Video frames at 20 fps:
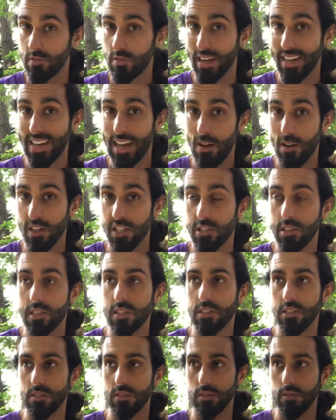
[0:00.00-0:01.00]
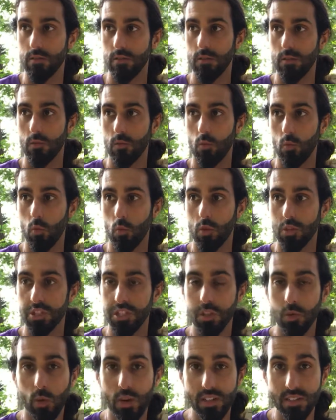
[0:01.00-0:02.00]
right now actually is, when
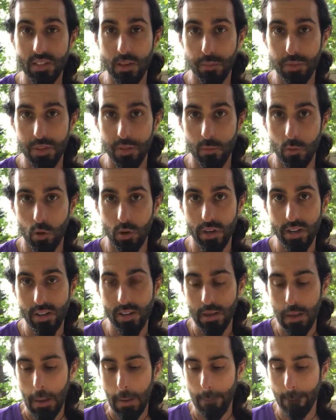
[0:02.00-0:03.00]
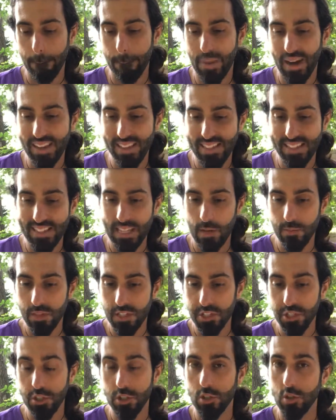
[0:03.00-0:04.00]
she wakes up in the morning, by the time
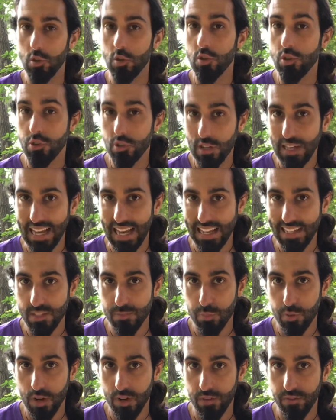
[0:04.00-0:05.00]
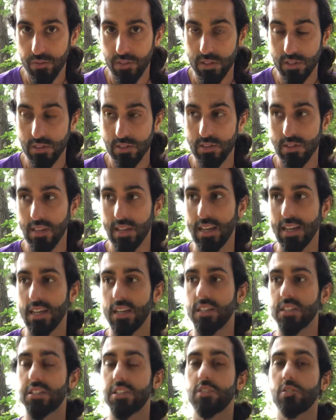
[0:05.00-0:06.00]
that she usually has breakfast,
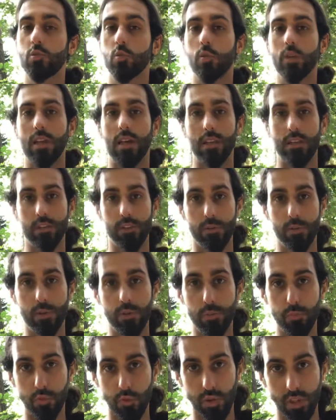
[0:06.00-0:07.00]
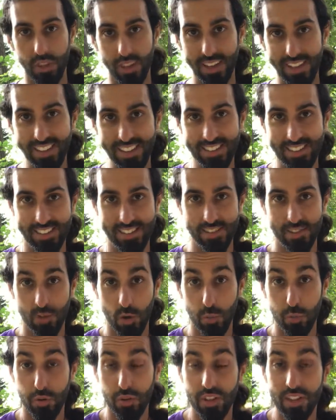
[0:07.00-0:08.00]
she's doing a little bit of breathing,
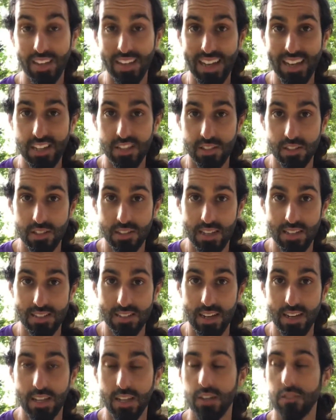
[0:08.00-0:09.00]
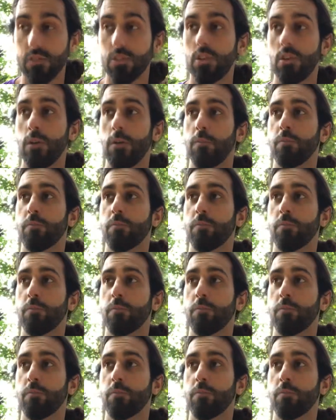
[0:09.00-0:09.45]
so a breathing exercise that I gave her,